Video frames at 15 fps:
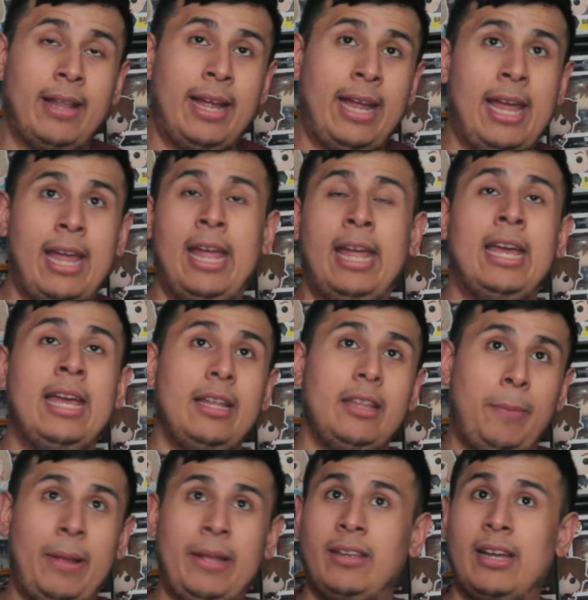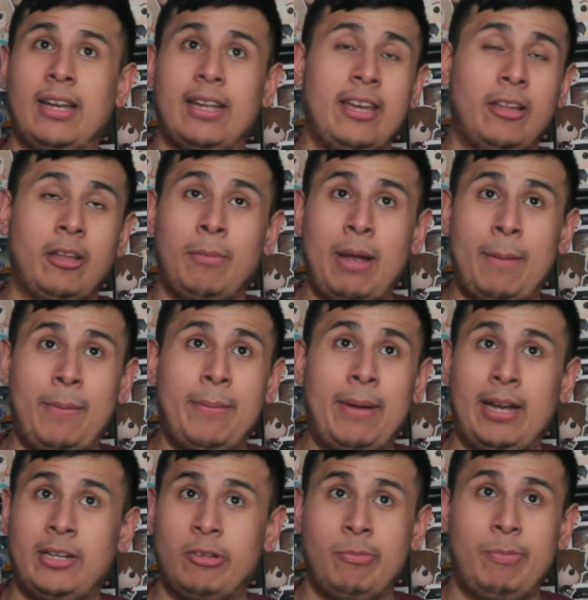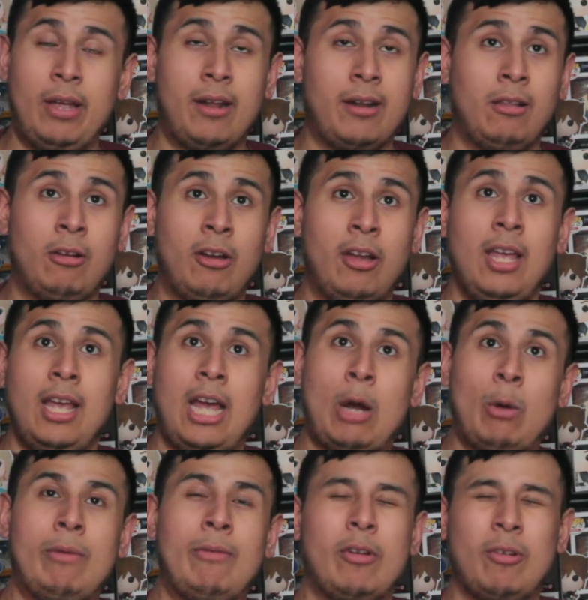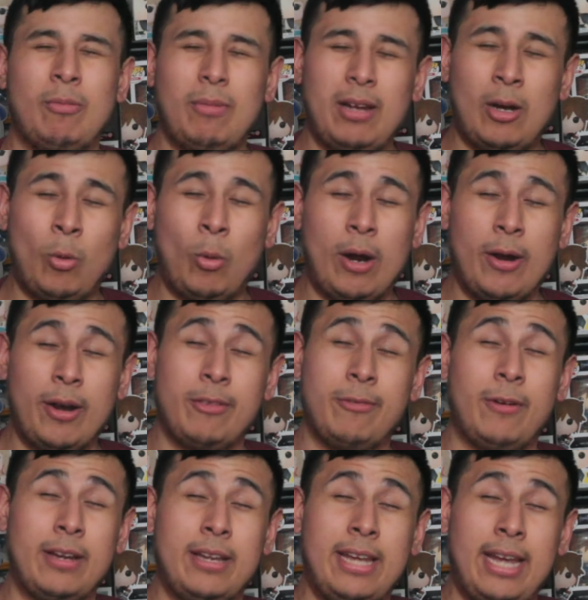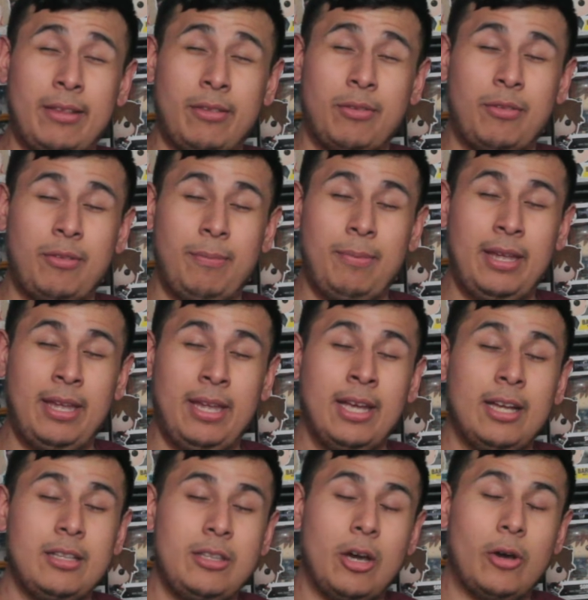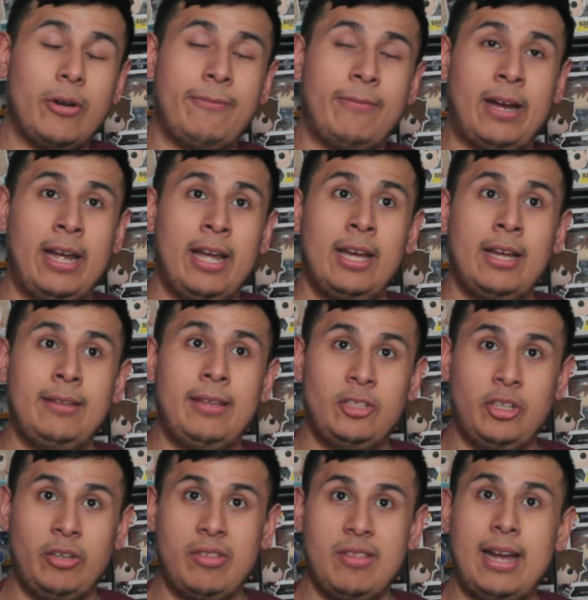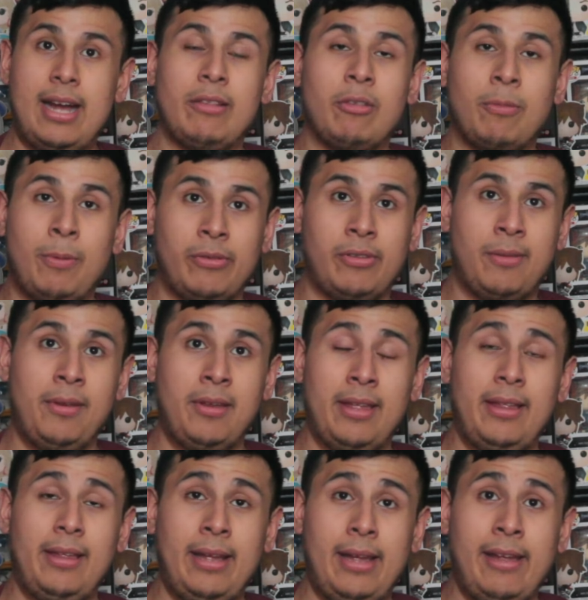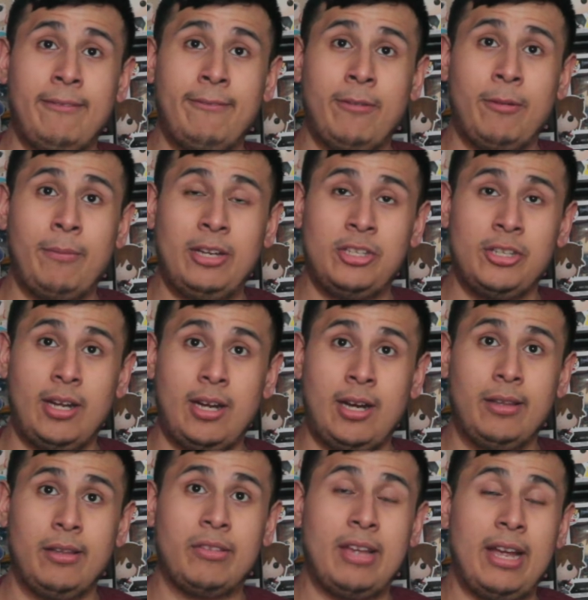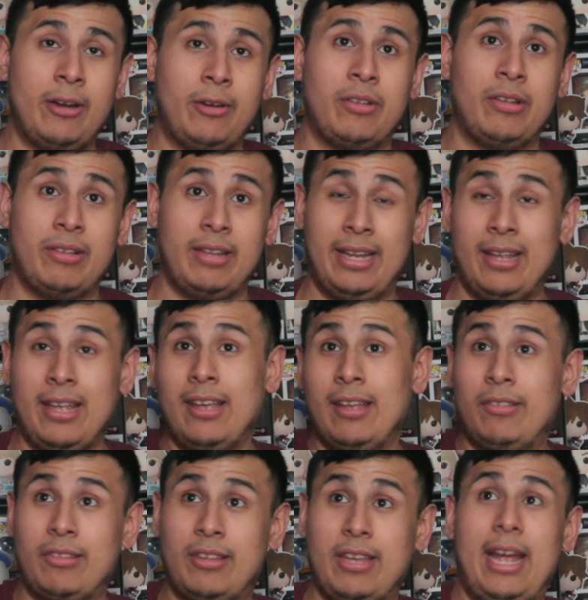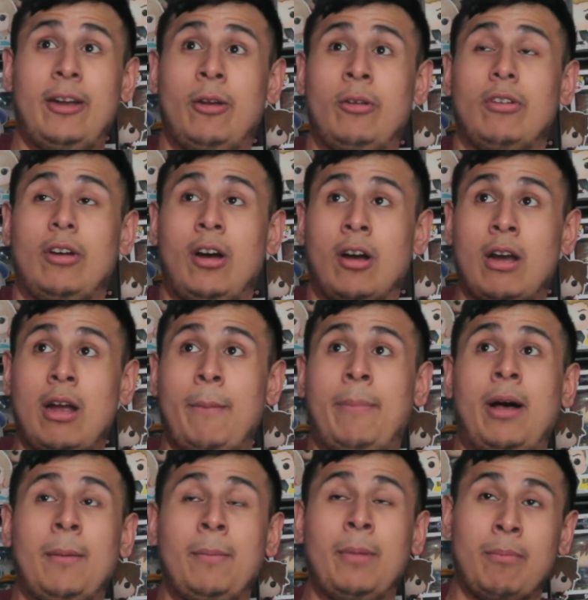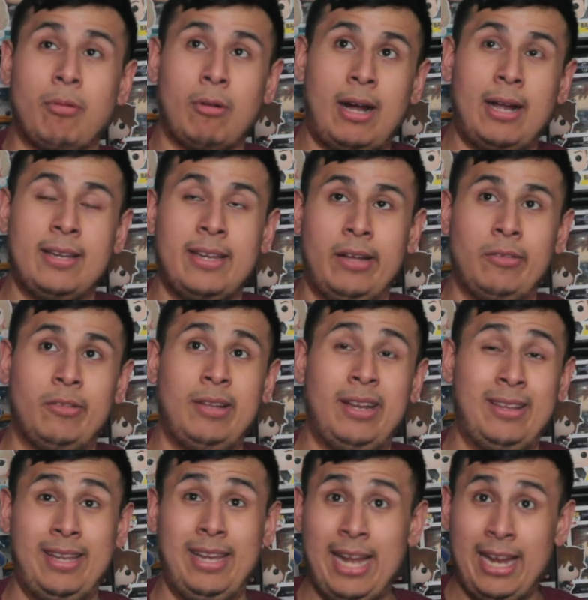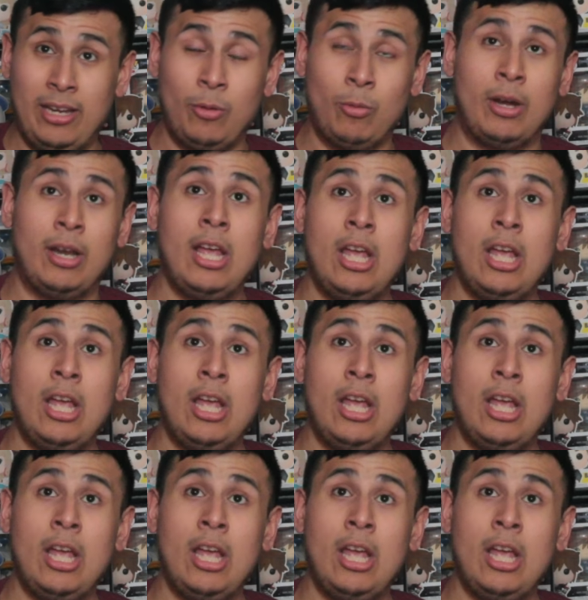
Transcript: hey, the Pentagon killer might be back. Just be on alert. However, Juarez forgets to be notified that she's not supposed to communicate information on the scanners. Because, again, scanners are on public broadcast. So technically, anyone